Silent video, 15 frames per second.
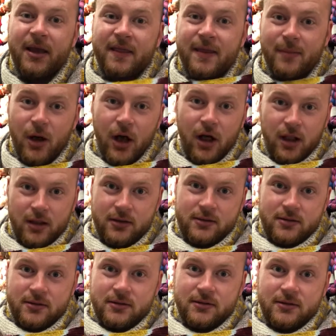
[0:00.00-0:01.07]
them all,
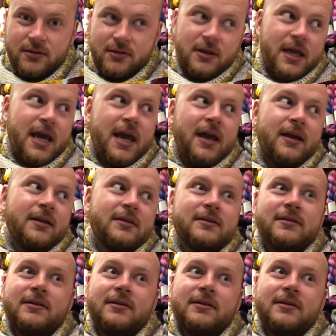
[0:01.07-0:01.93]
okay?